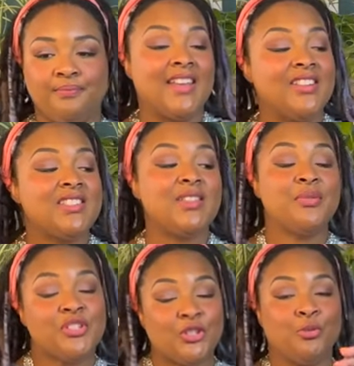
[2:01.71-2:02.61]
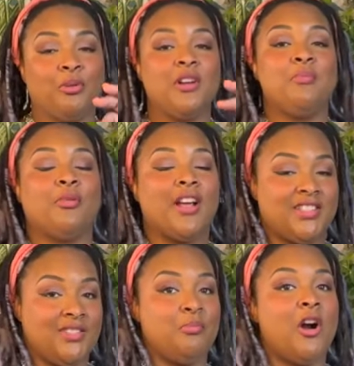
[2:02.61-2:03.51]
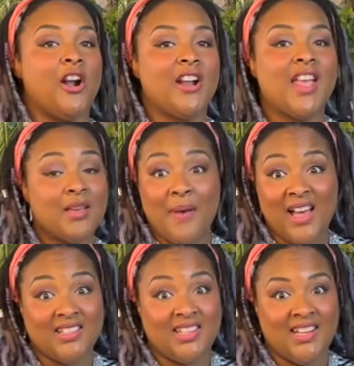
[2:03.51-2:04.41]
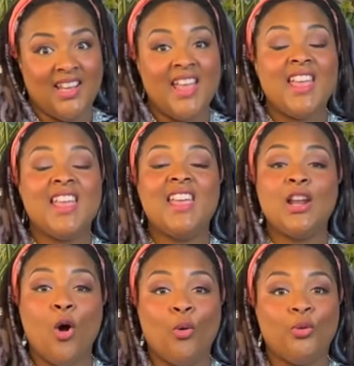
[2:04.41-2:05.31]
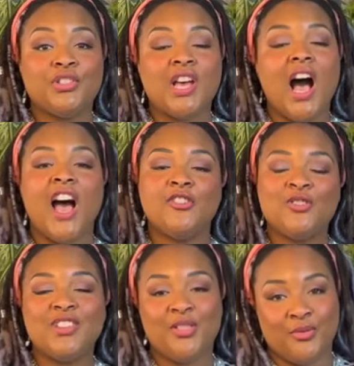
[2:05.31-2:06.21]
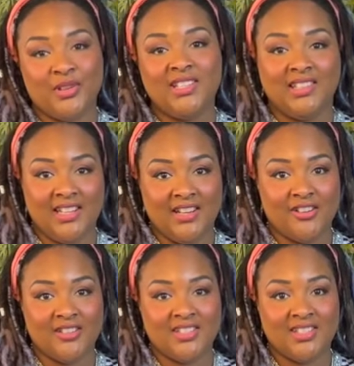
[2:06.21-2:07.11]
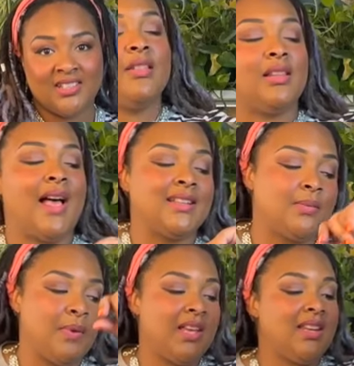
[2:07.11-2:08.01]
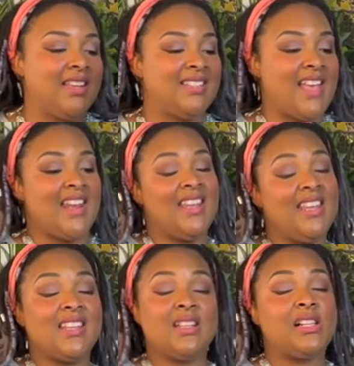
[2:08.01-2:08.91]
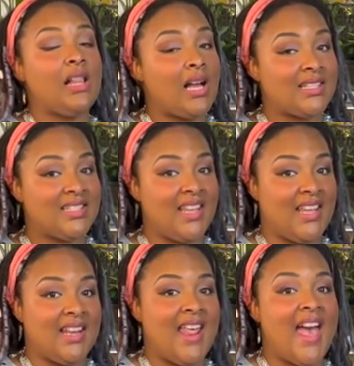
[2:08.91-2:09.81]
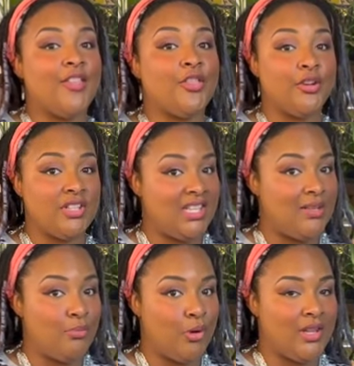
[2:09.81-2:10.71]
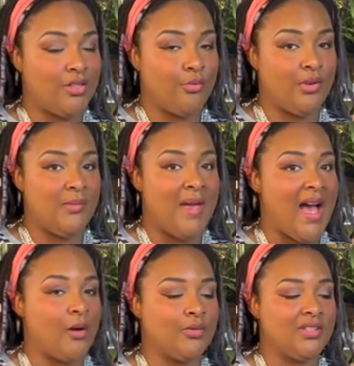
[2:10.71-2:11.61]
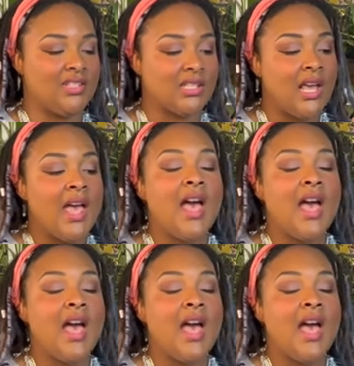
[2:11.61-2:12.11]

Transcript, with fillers: Here's the super impressive part, capacity. It holds 103 liters. The last bit is that it clocks in at 13.3 pounds.